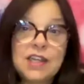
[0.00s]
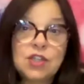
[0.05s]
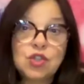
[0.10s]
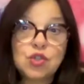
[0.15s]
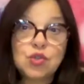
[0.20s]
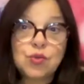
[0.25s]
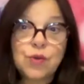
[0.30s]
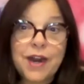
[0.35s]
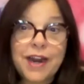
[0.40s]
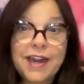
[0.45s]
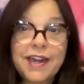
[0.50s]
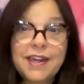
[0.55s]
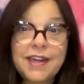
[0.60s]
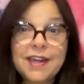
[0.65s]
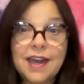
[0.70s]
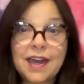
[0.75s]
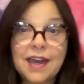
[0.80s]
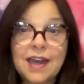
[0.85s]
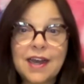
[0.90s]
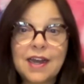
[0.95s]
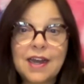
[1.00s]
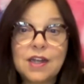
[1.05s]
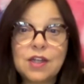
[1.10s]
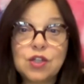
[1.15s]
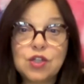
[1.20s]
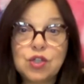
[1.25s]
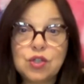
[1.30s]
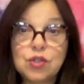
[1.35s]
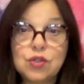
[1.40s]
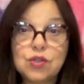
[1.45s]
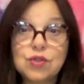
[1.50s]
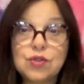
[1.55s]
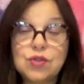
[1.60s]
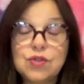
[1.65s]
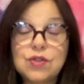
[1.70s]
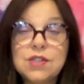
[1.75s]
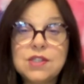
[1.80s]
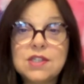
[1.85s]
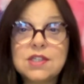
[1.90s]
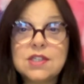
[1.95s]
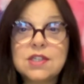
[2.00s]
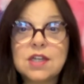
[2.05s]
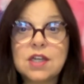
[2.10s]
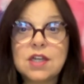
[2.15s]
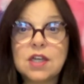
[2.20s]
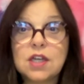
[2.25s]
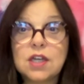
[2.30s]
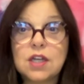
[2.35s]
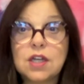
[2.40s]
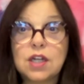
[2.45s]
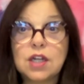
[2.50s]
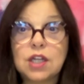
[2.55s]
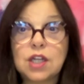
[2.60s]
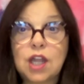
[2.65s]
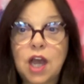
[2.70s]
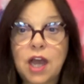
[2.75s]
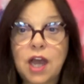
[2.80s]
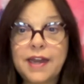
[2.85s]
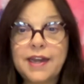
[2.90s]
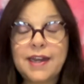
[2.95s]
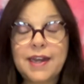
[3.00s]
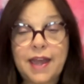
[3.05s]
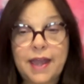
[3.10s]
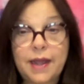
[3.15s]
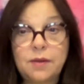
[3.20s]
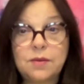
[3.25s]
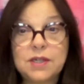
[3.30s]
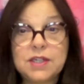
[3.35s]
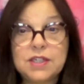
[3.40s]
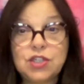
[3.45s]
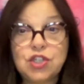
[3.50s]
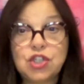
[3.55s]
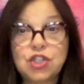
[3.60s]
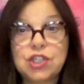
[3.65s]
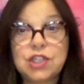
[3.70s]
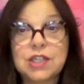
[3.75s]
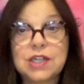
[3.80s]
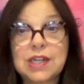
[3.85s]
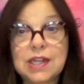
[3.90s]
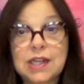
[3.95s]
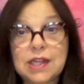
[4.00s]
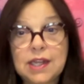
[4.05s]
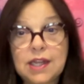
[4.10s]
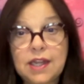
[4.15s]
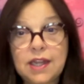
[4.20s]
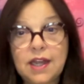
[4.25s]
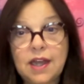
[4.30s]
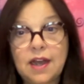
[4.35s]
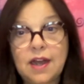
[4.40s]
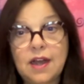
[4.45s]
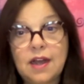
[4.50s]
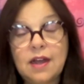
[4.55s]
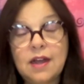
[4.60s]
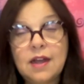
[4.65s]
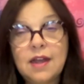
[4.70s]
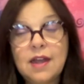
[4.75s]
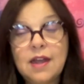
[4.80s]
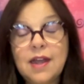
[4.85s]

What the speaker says: trainer used light language to clear